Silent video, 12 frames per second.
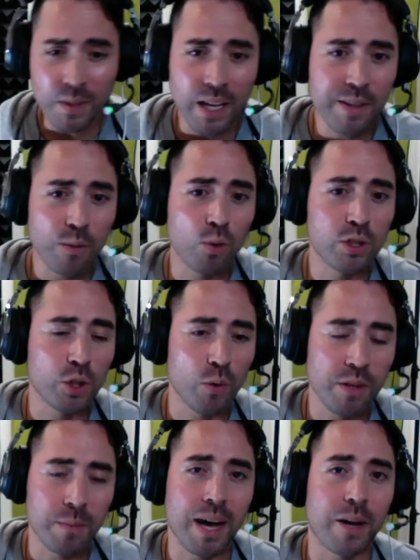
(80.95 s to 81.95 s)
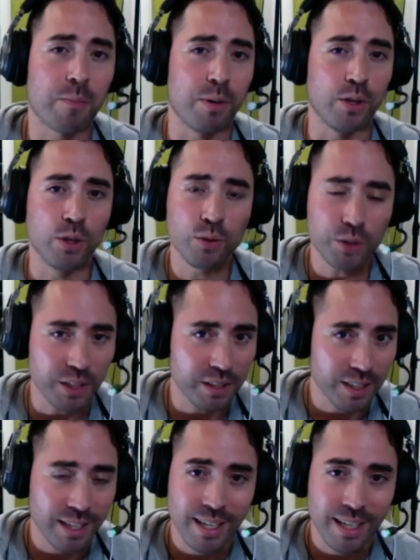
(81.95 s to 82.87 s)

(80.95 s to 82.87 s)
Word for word: and then we're showing them how to produce it,